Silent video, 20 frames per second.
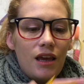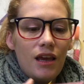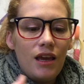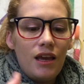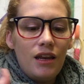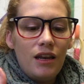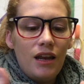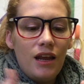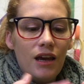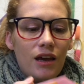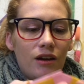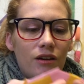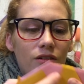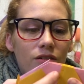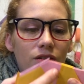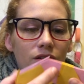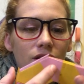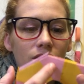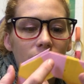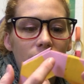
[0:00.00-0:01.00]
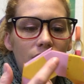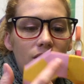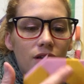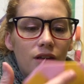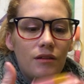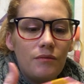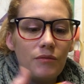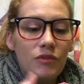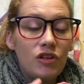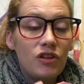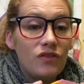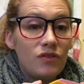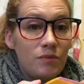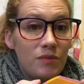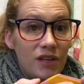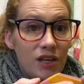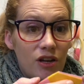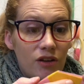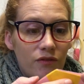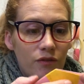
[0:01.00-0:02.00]
and now, but you have to
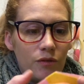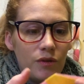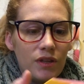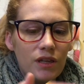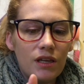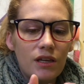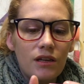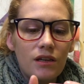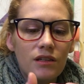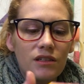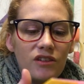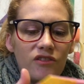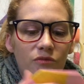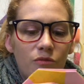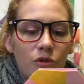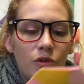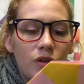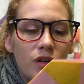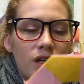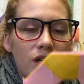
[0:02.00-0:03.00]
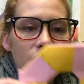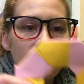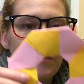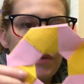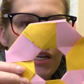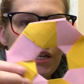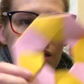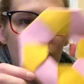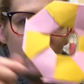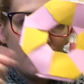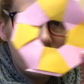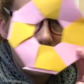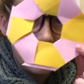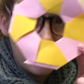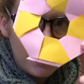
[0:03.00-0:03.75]
be careful with it because I've broken it many times.